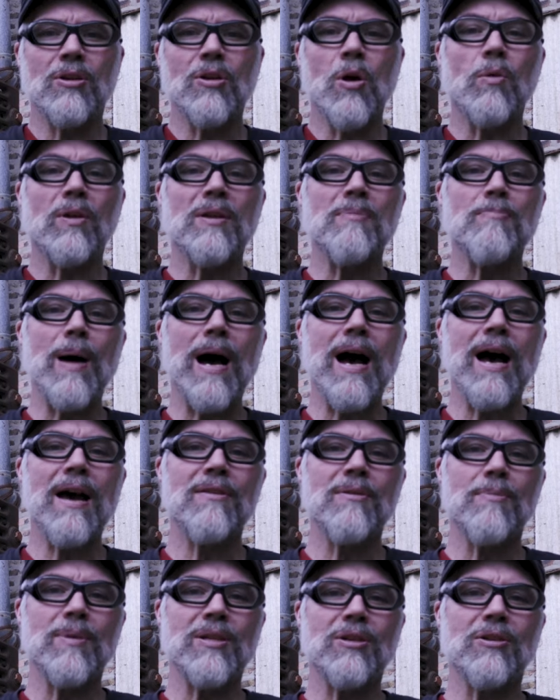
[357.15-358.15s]
you could only
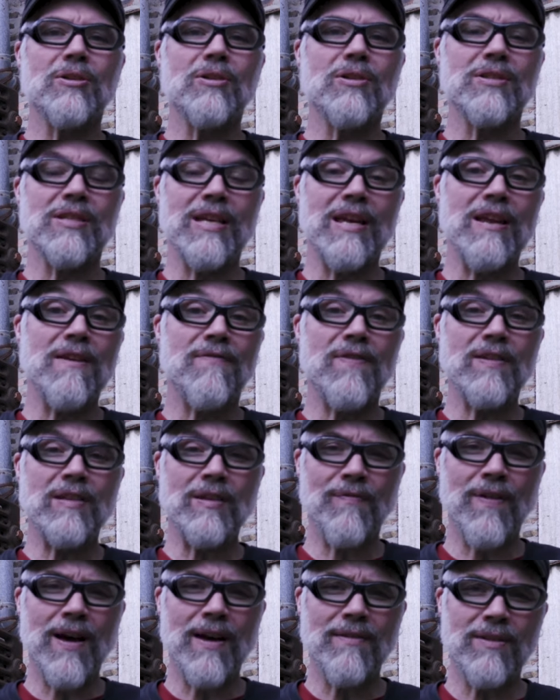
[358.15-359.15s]
buy the materials in
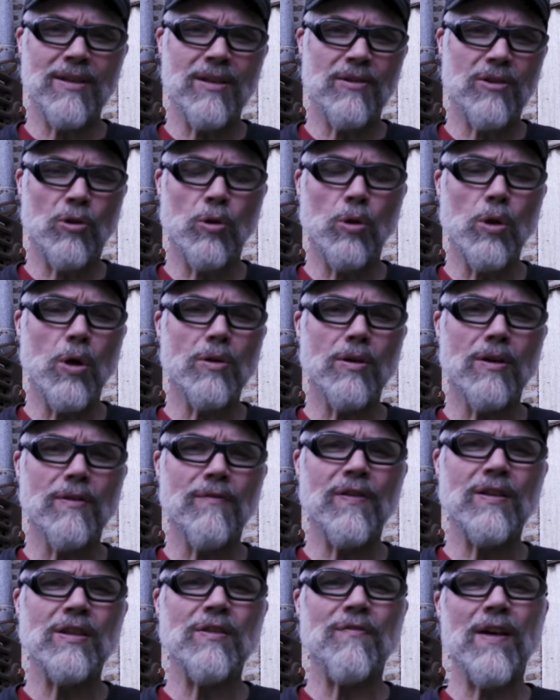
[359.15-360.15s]
the colloidal in
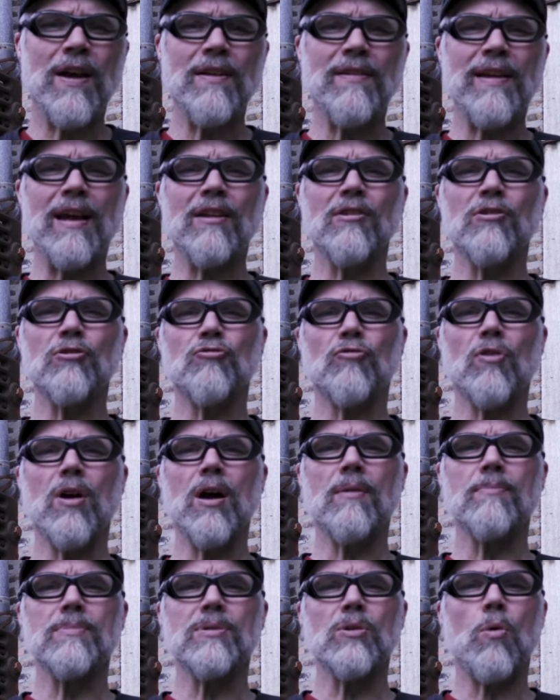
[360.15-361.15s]
55-gallon
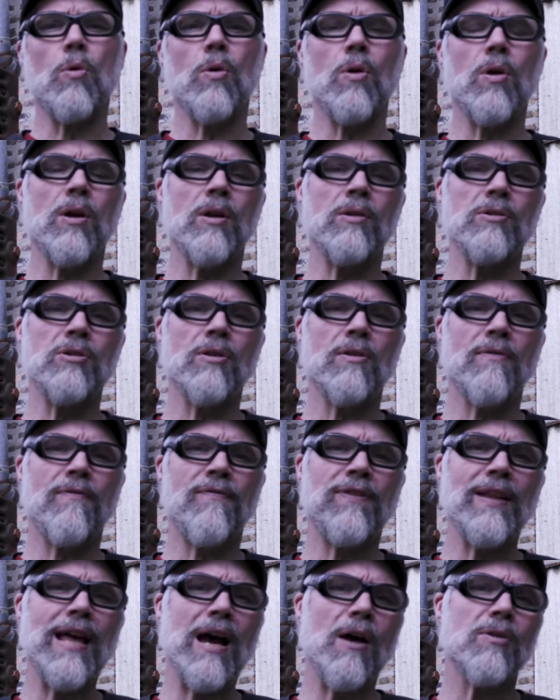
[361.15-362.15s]
drums, or your
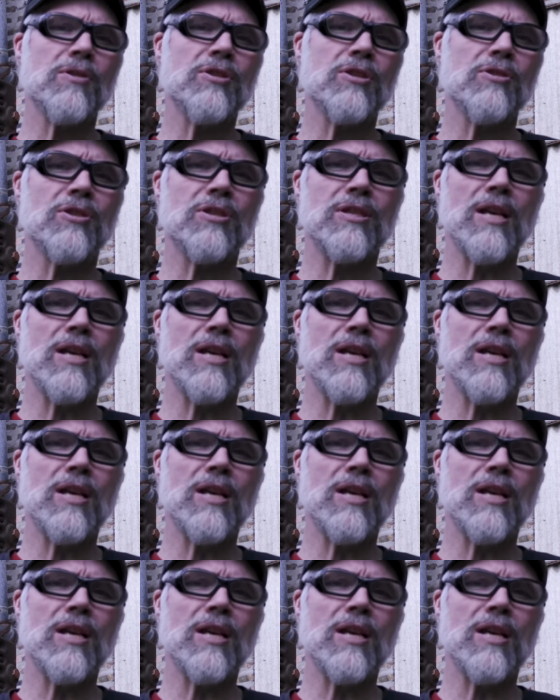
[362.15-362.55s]
flowers in